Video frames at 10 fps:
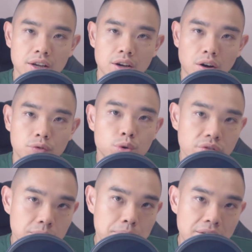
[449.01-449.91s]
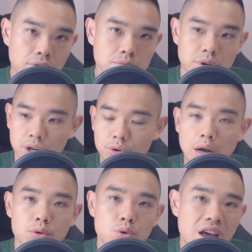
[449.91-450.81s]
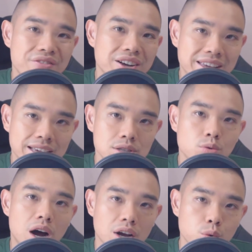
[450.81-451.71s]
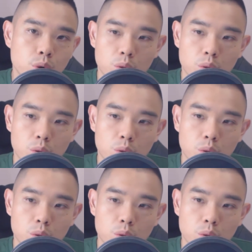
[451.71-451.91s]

of 2 different platforms, right, you have a case to argue with.